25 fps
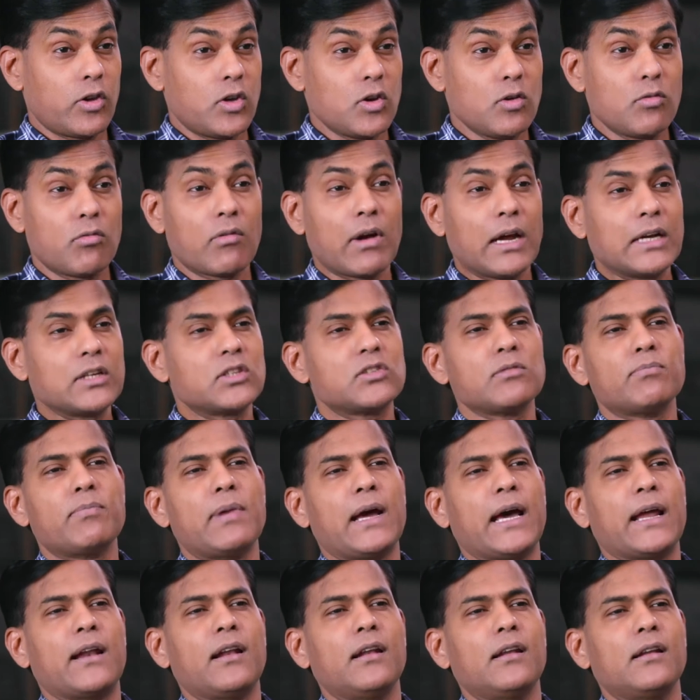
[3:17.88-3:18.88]
you run to
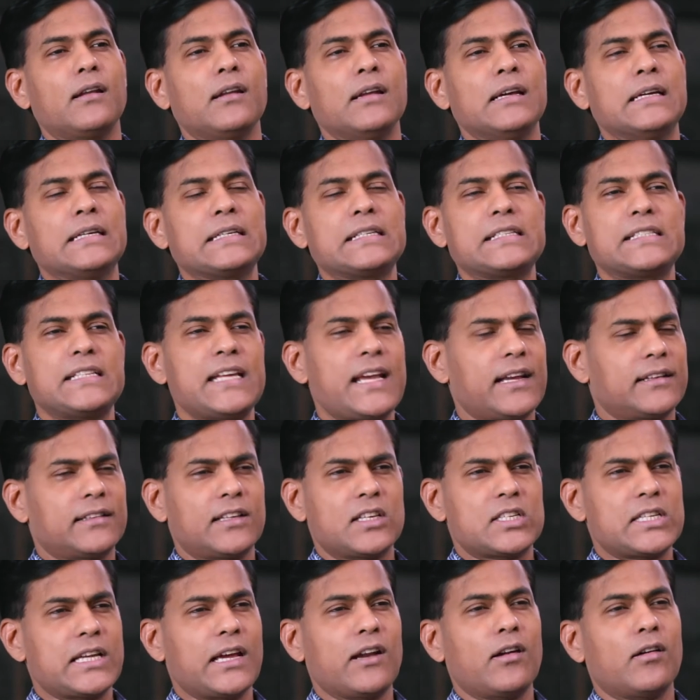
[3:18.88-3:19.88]
battle.
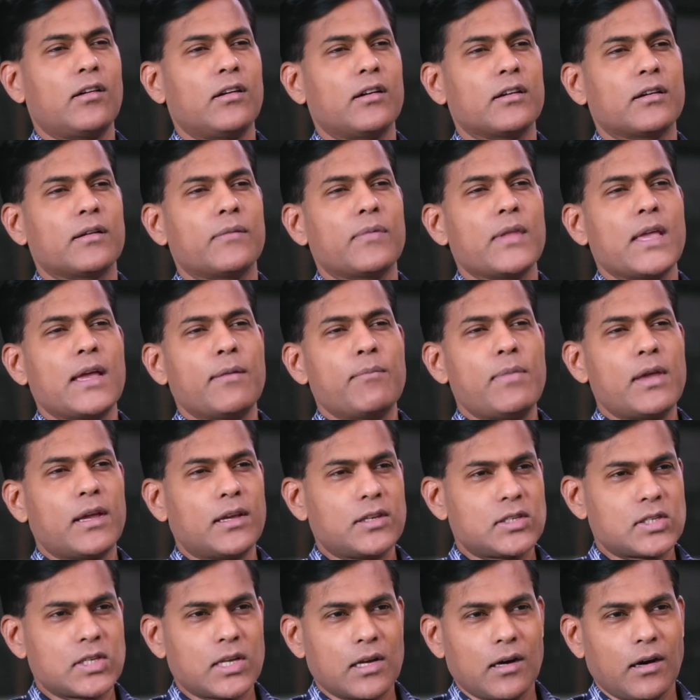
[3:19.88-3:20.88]
Take this head on
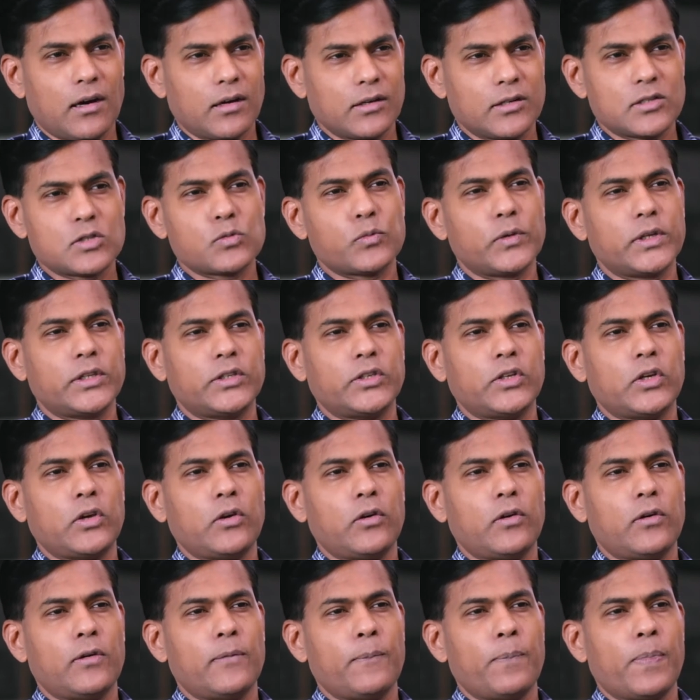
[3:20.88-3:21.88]
because God is with
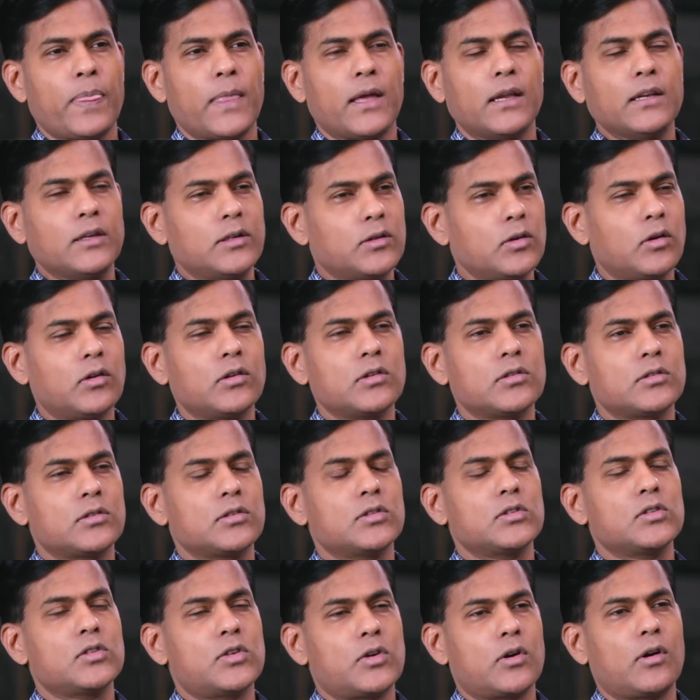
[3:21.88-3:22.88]
you.
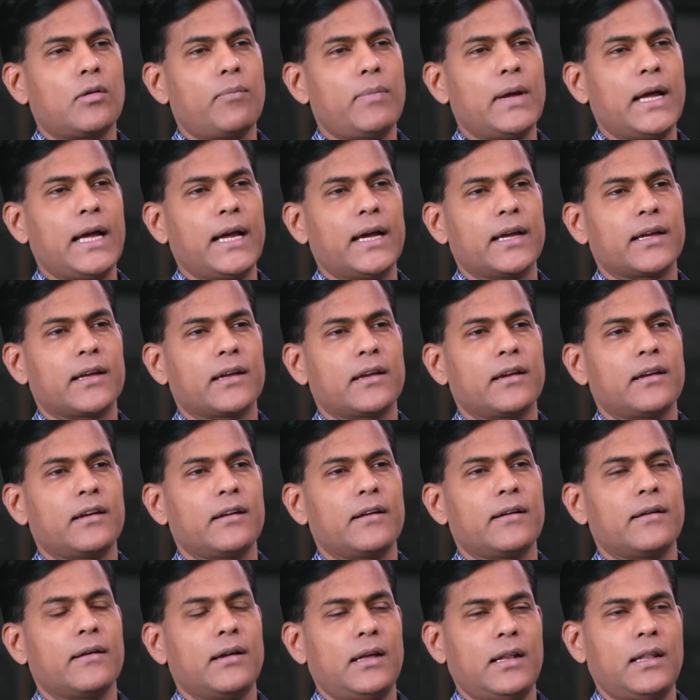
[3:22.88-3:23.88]
Don't draw back.
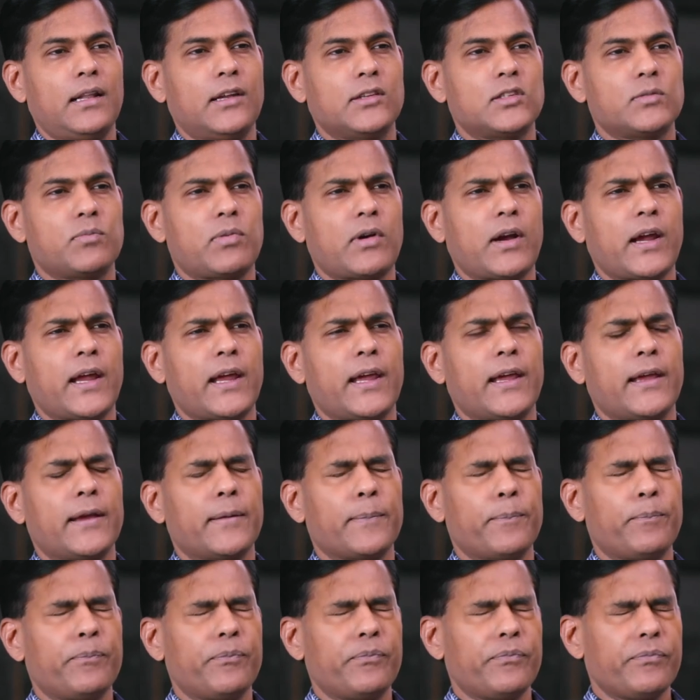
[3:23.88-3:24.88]
Let's pray.
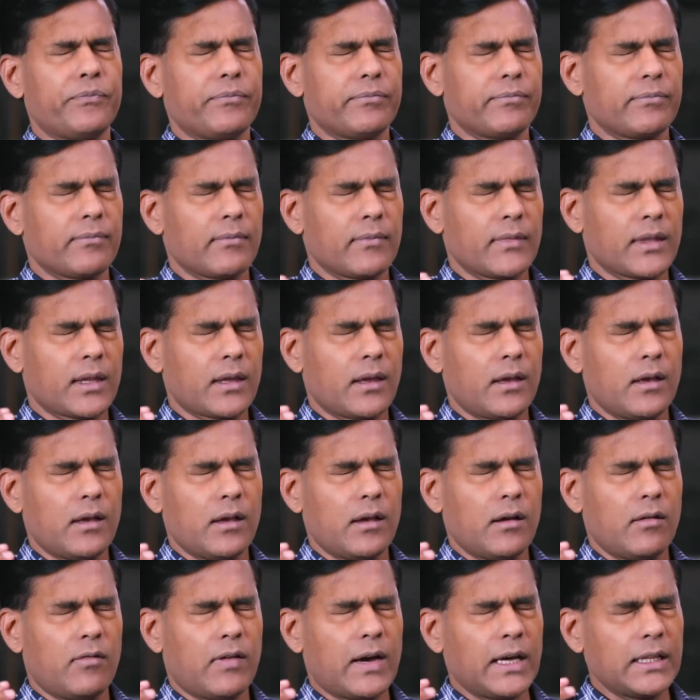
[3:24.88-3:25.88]

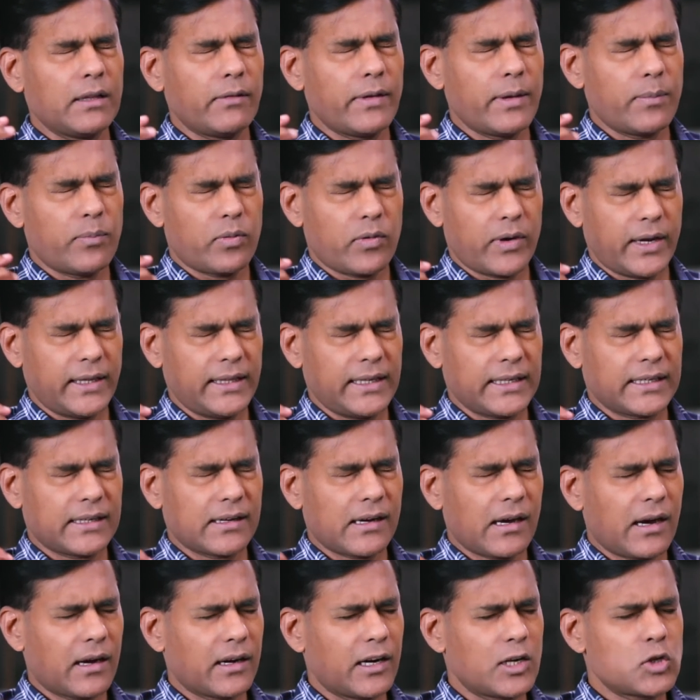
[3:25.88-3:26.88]
Father, we pray
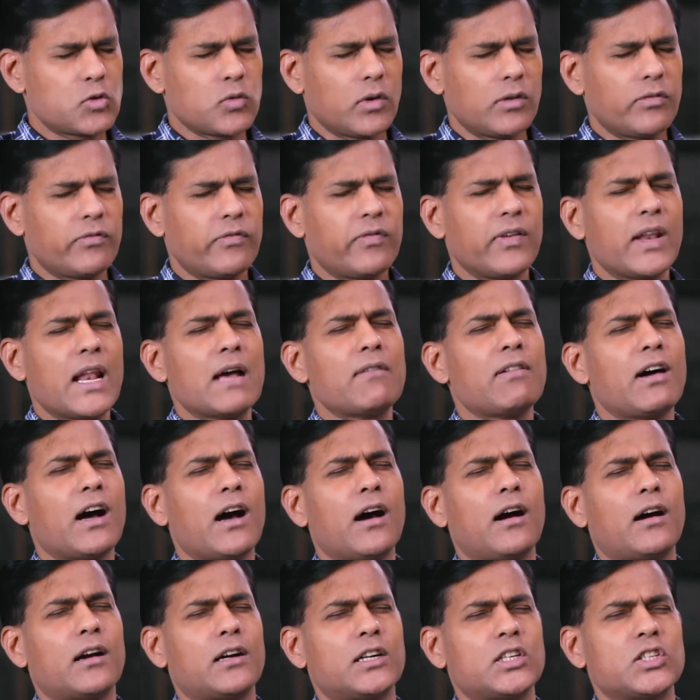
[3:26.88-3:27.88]
that courage will fill our
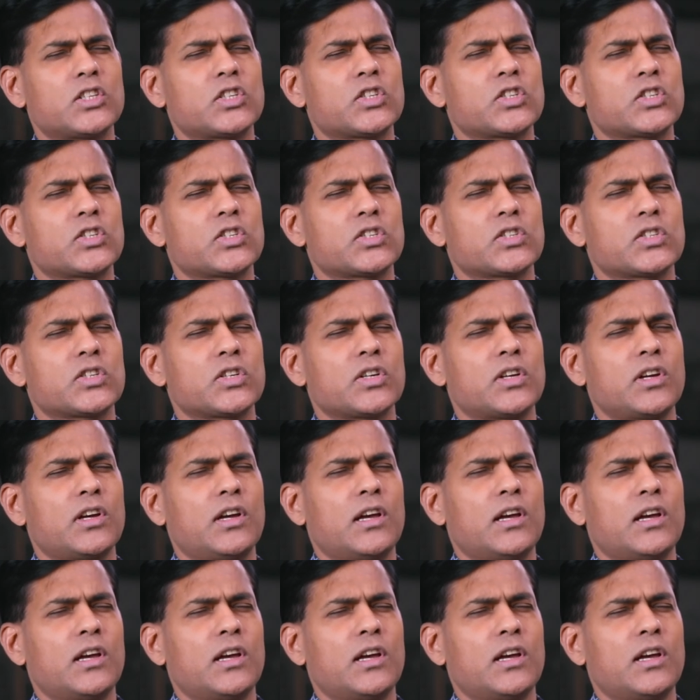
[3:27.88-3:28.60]
hearts